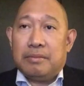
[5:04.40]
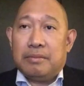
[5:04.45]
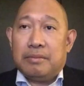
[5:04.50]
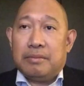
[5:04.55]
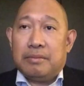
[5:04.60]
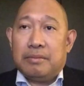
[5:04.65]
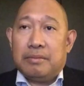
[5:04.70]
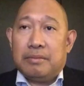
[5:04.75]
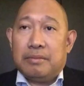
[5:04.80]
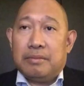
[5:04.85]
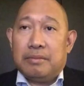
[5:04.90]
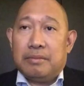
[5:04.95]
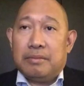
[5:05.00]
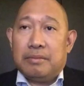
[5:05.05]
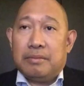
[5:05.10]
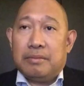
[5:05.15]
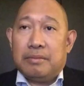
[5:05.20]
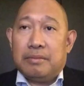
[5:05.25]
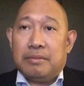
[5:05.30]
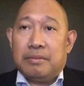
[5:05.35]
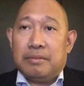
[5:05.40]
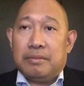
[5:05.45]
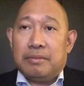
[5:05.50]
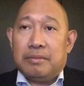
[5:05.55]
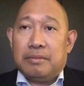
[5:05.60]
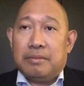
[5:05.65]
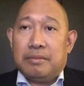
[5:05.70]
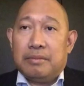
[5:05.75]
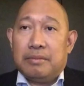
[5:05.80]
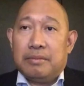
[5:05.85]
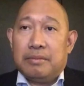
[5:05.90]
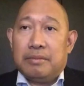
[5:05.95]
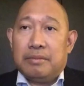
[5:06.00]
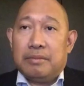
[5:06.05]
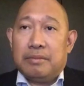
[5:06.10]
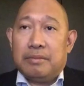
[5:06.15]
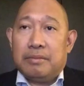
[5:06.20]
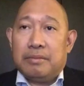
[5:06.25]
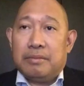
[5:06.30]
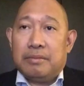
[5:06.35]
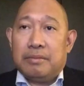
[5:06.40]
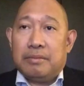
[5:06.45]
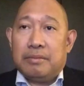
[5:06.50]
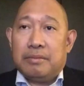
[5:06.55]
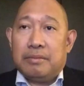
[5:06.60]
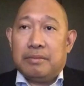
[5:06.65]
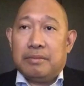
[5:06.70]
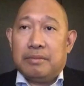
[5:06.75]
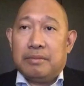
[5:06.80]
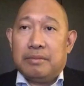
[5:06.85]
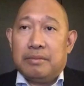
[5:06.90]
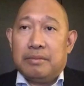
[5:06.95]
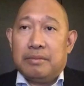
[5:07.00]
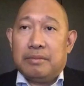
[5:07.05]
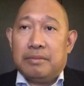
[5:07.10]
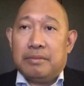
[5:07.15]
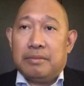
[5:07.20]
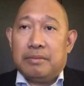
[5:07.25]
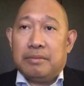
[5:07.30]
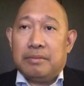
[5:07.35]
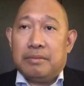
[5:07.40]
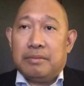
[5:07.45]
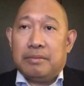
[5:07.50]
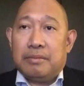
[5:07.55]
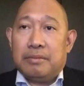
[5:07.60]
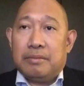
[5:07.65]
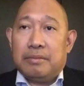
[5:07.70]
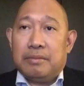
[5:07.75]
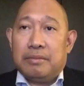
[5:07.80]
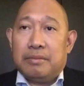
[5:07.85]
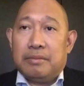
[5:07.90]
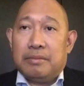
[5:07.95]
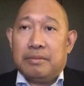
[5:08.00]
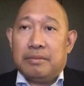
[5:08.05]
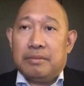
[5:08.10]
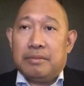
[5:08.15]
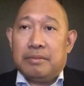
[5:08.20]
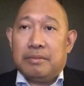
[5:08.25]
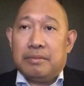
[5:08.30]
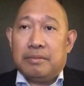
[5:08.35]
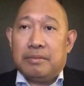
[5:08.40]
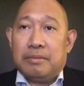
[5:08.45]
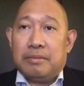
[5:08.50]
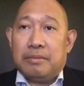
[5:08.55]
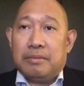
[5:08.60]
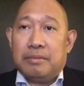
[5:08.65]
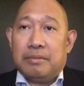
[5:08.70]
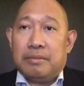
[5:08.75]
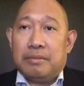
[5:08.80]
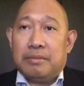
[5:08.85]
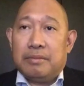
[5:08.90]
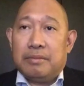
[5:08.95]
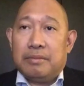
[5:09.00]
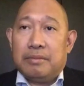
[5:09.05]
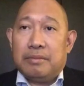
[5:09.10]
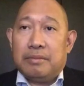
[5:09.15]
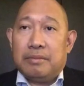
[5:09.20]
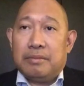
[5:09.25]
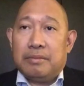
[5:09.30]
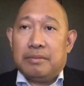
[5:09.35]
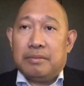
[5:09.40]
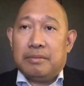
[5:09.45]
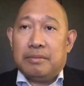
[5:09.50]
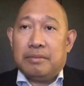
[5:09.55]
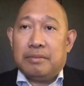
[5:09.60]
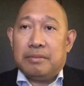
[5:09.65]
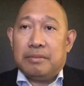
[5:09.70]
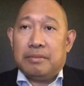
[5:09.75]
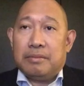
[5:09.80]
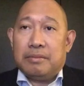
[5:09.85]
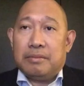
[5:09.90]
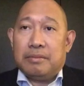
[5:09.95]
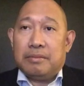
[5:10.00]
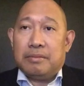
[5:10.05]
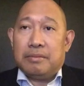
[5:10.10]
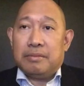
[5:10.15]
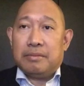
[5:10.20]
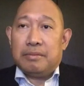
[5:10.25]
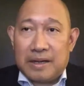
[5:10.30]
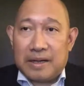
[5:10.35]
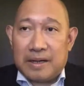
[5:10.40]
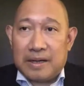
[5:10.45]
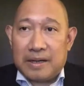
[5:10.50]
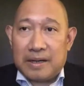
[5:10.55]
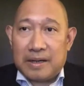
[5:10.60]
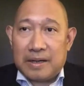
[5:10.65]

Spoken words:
The person shown says nothing.